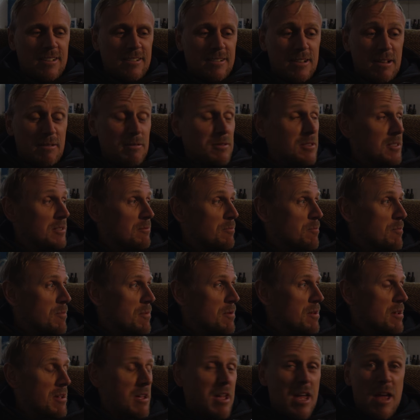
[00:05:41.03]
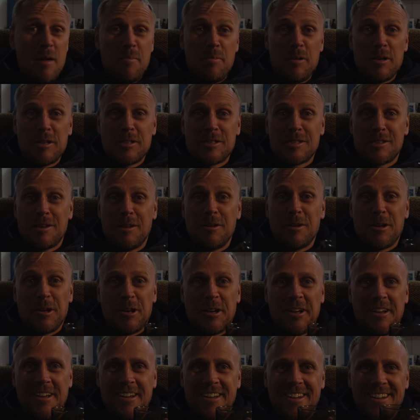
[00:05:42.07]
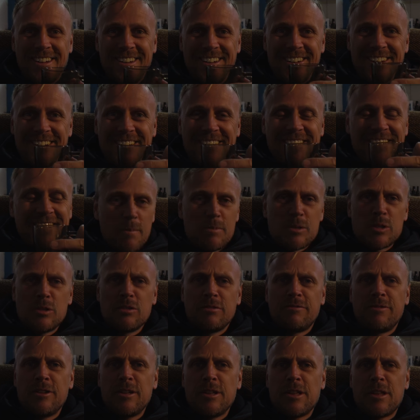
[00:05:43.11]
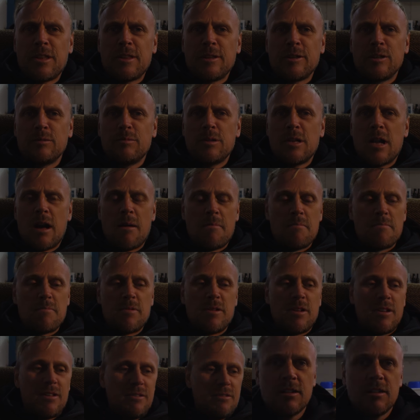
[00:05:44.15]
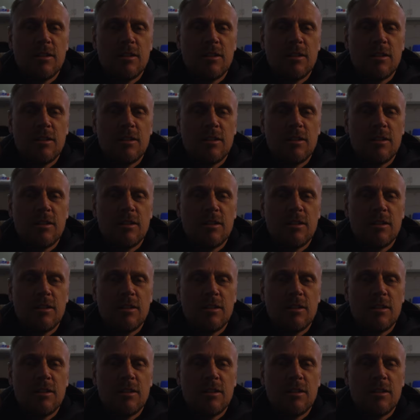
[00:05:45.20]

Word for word: That was an epic slur. I'm still feeling a little bit um, but